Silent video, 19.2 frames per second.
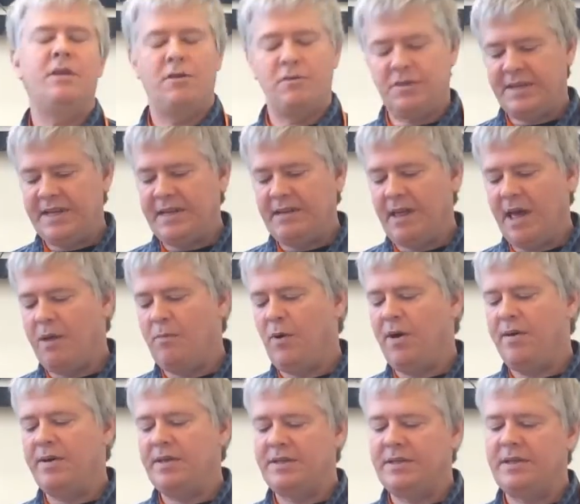C
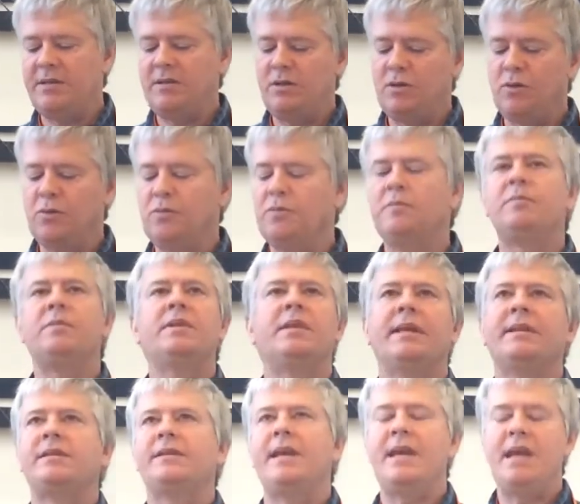libraries to do,
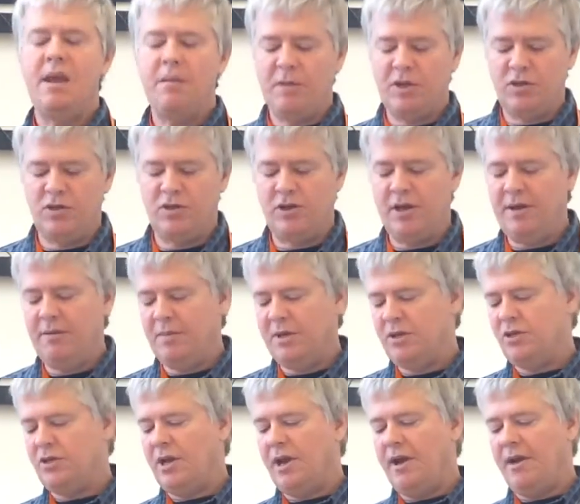let's say, image
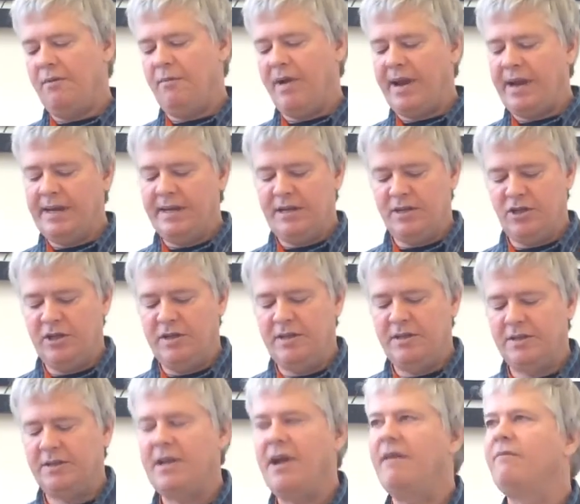recognition
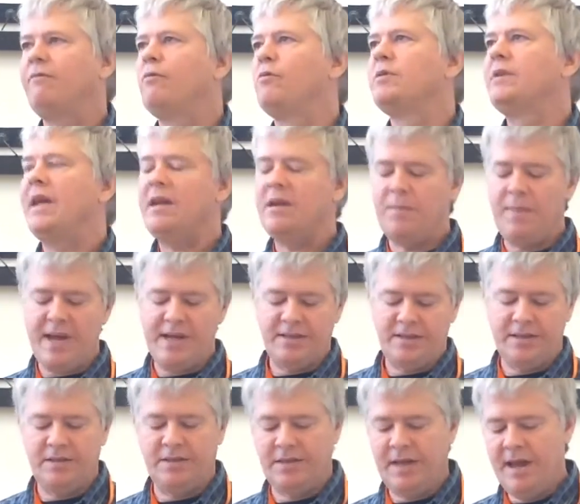and stuff, or
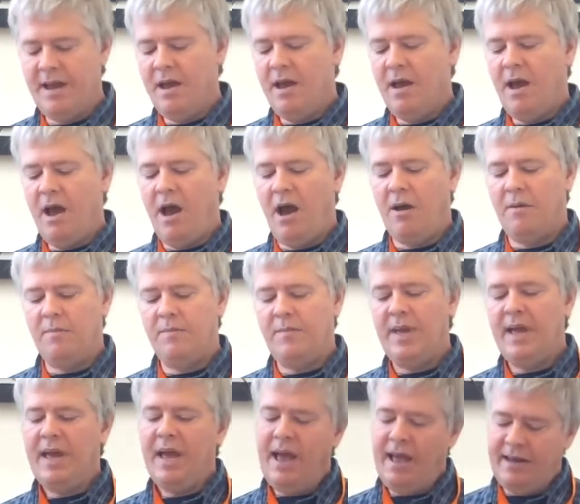databases.
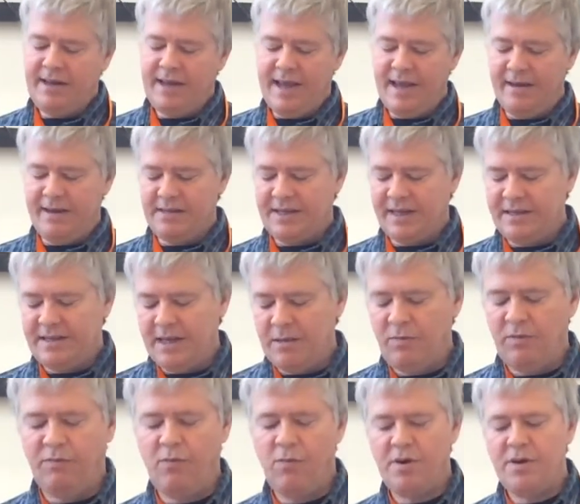And again, as I said
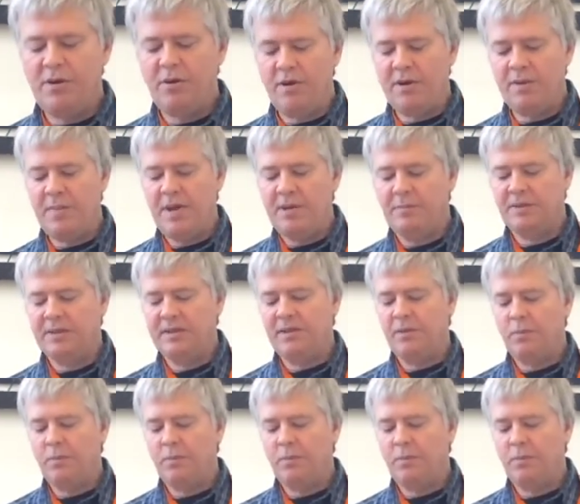before, you ought to be able to